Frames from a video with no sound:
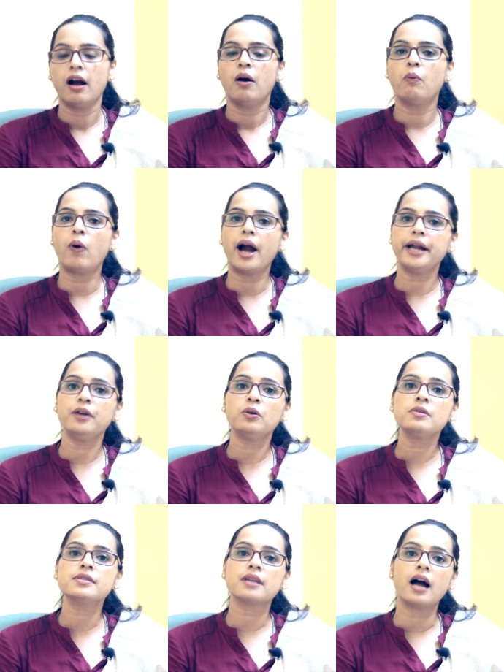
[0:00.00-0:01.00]
Why
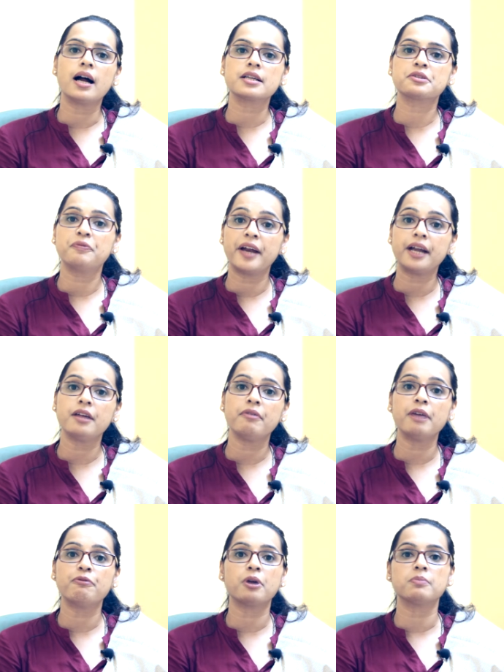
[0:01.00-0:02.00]
don't scars fade
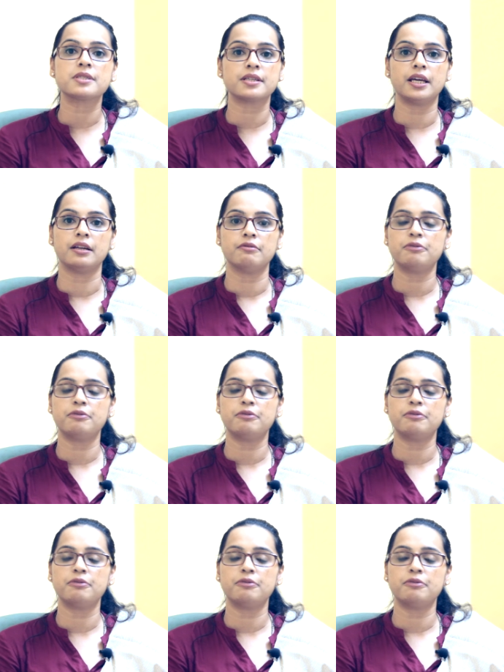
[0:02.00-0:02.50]
away from skin?